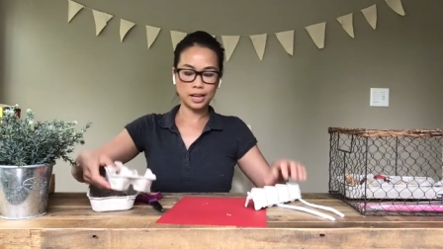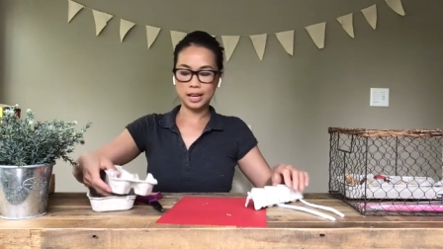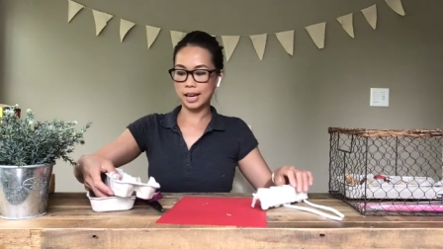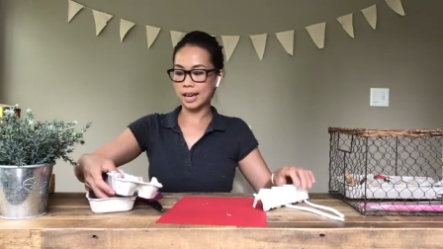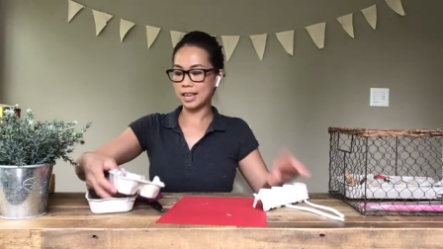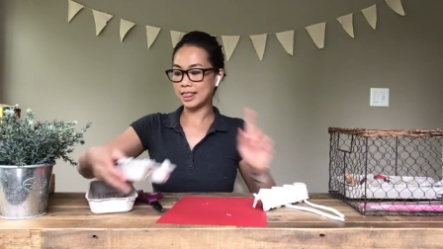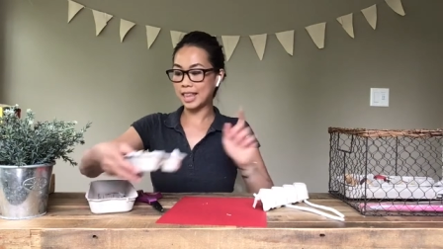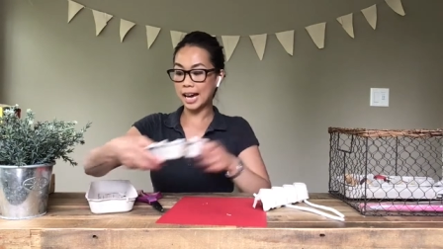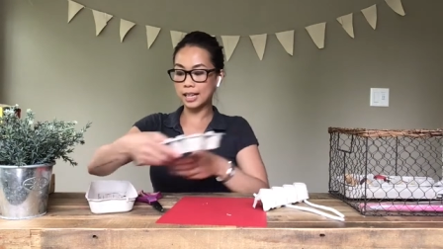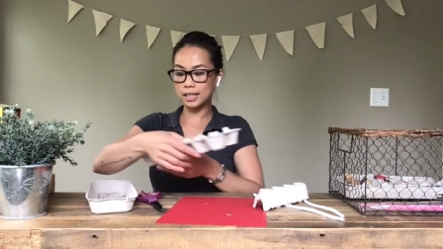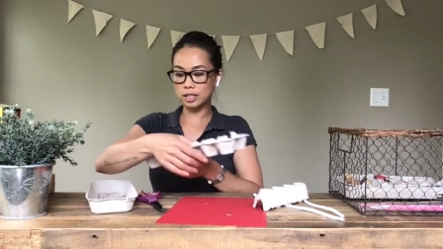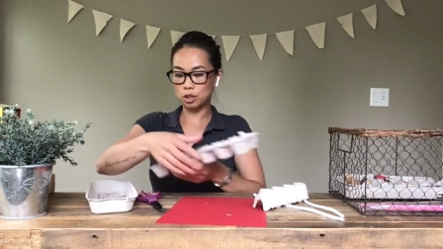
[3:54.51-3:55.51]
and
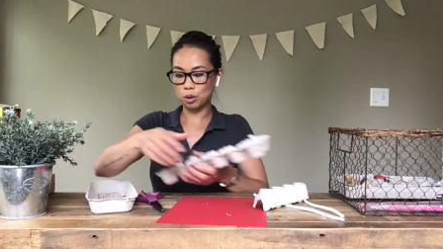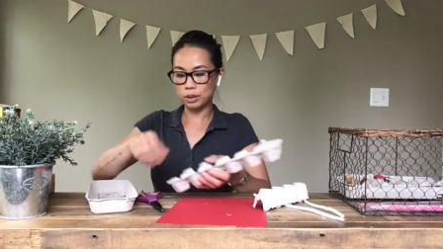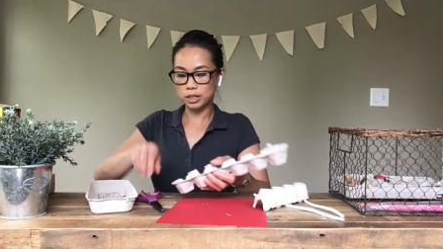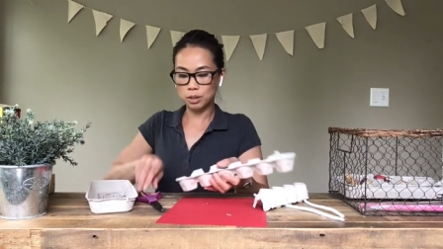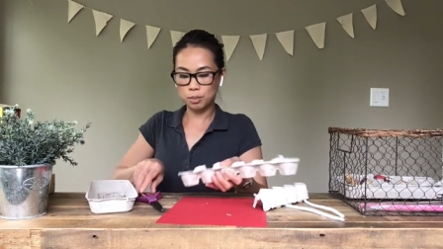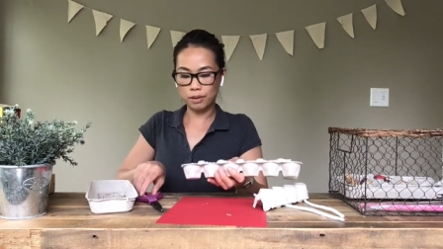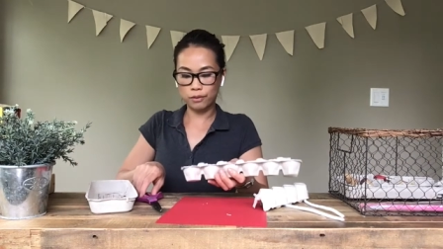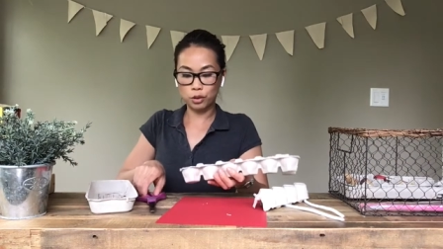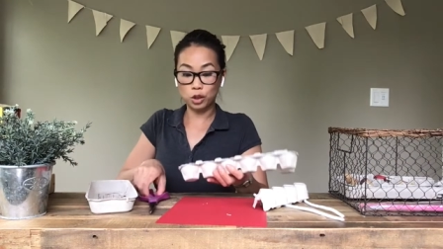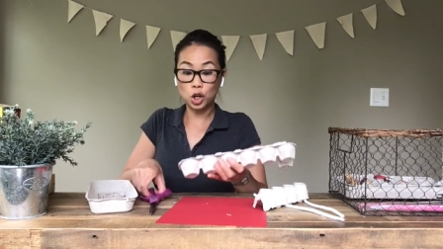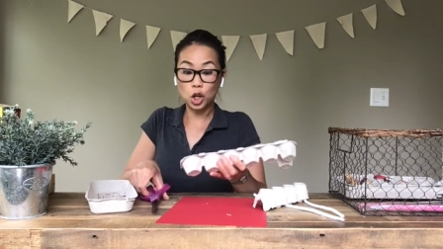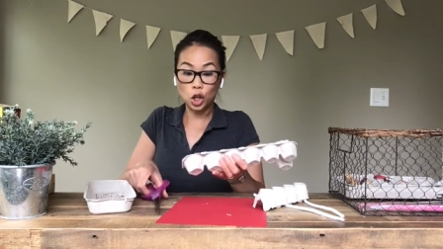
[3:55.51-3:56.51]
that is going to be for the
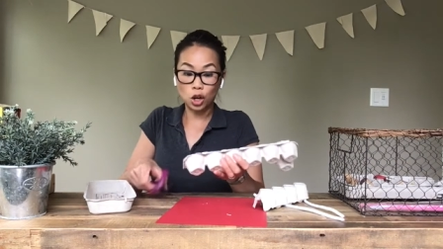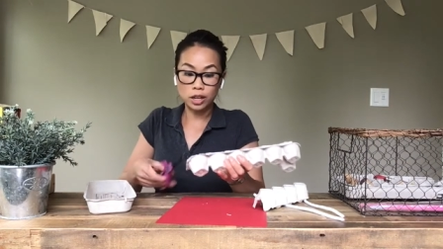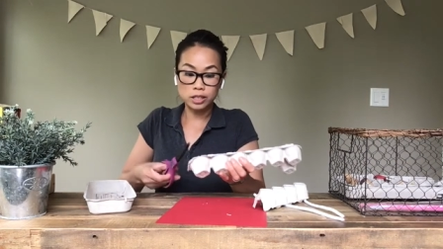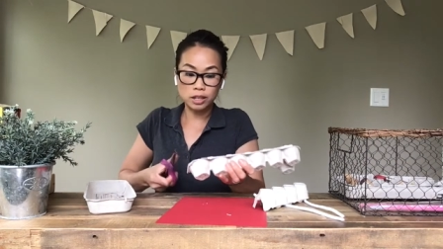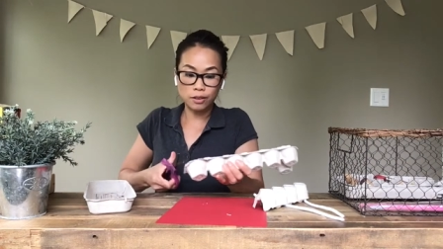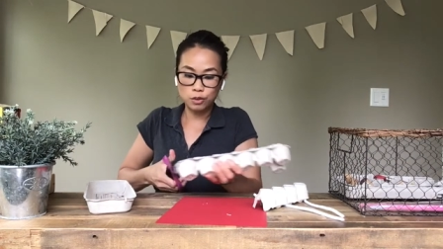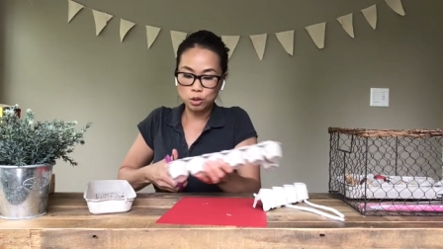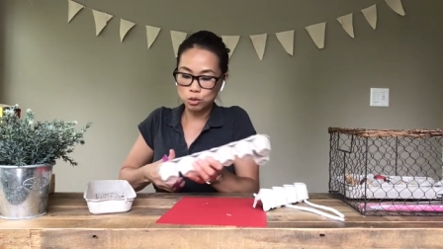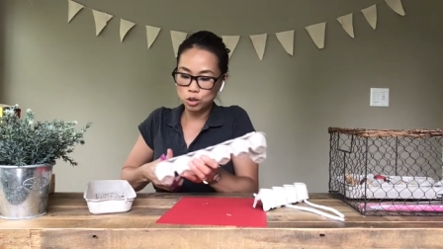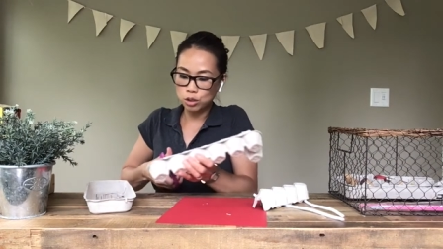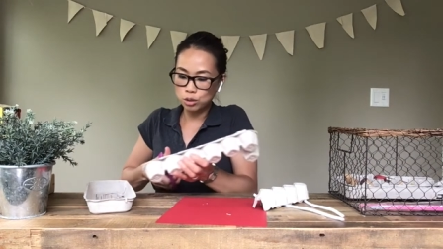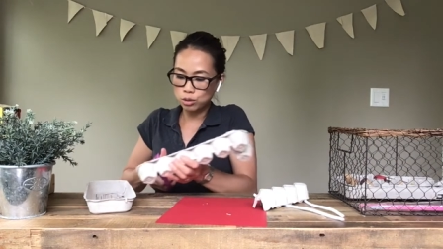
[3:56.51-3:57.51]
claws if you
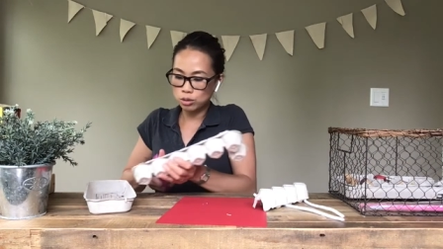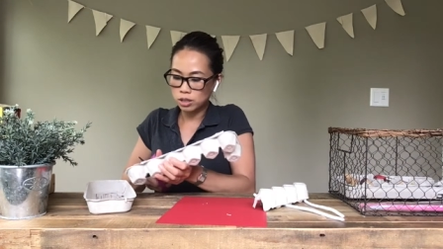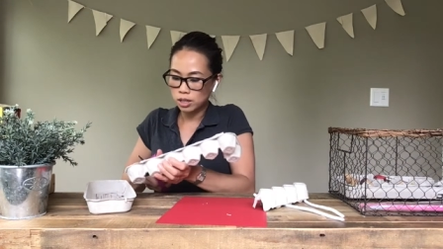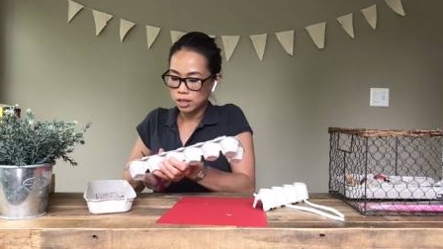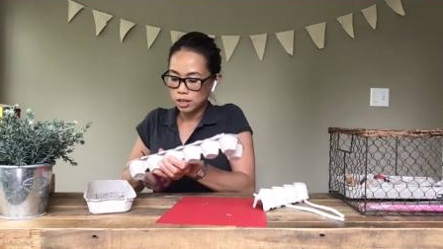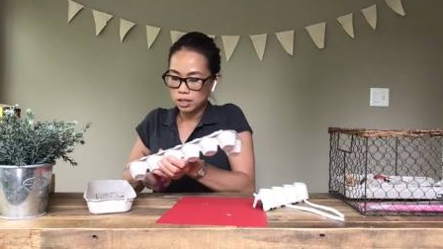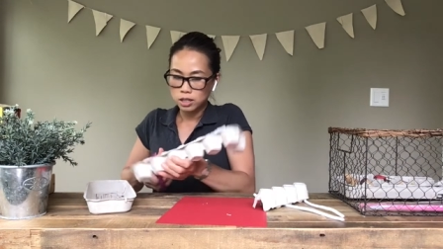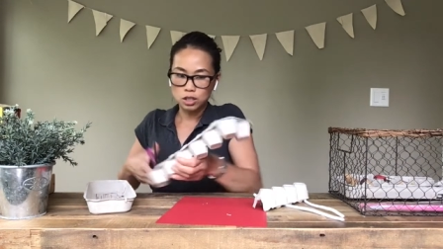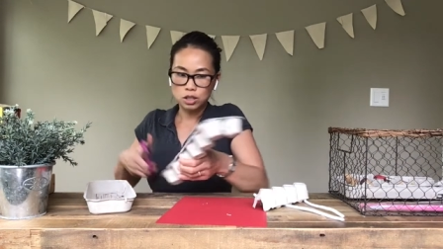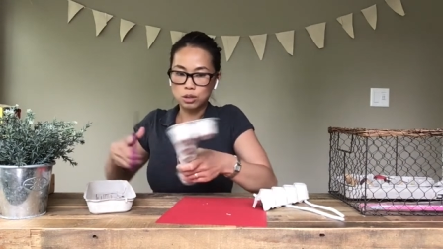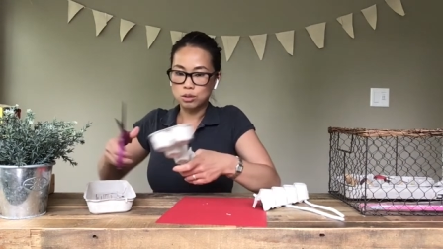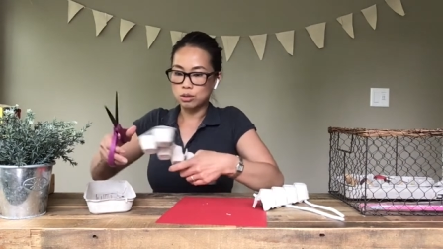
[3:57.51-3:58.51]
choose to
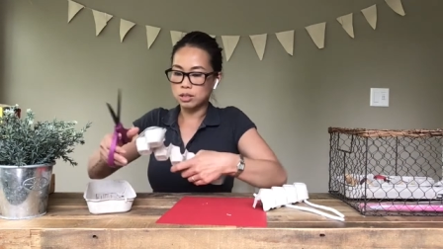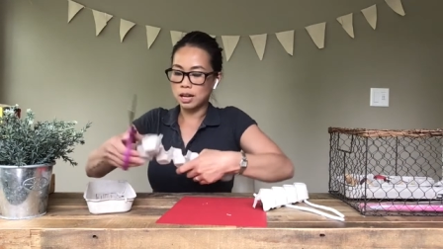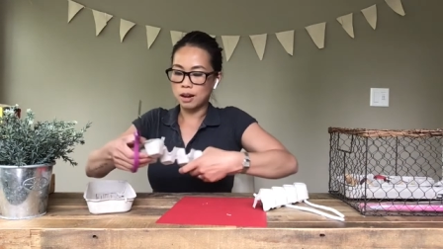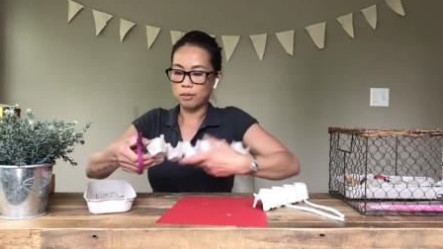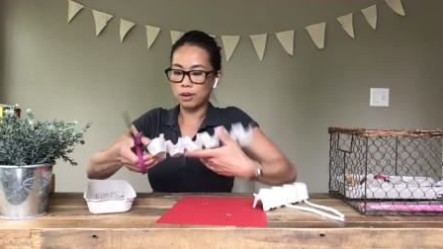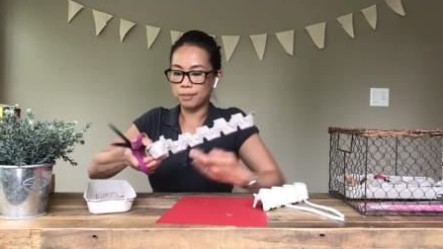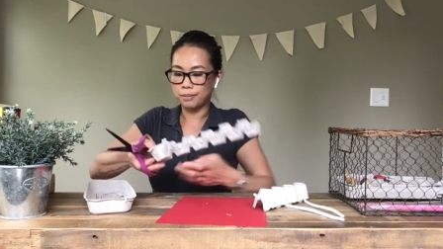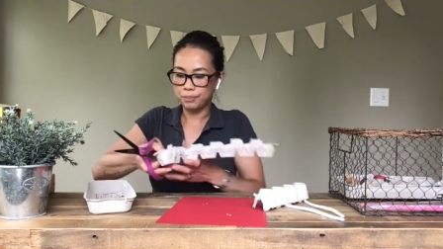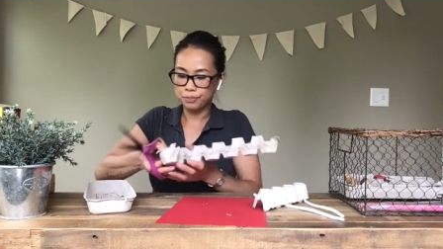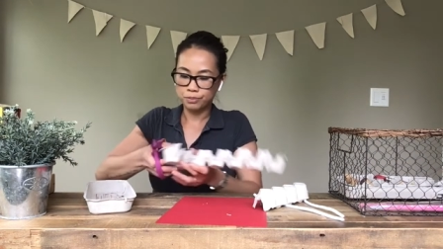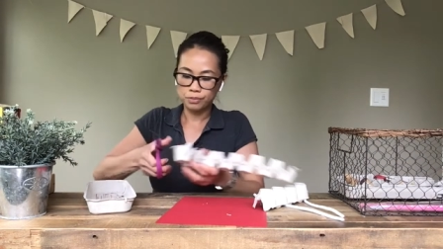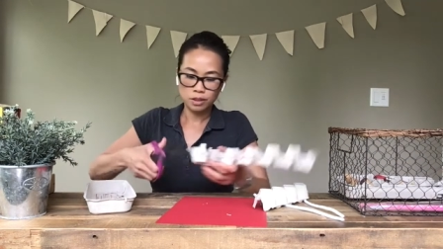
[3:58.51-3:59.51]
use that one
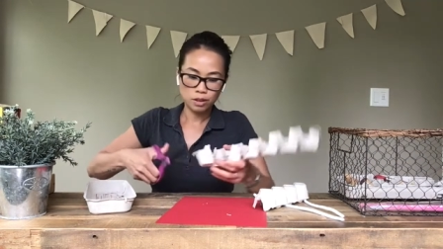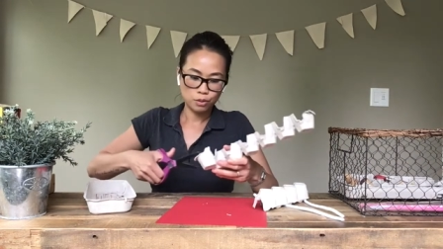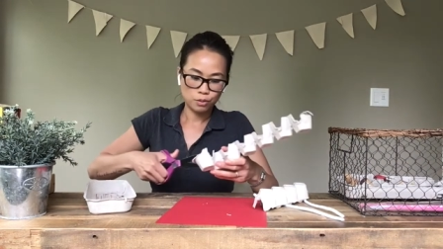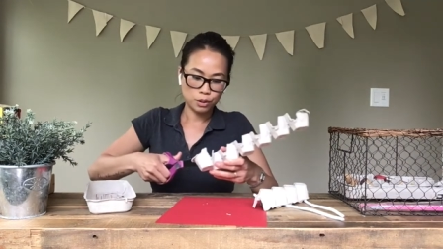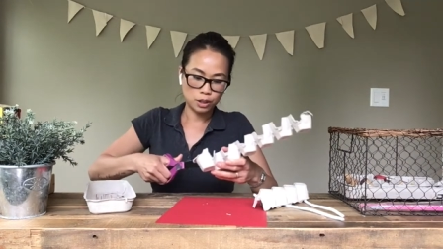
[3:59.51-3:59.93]
for the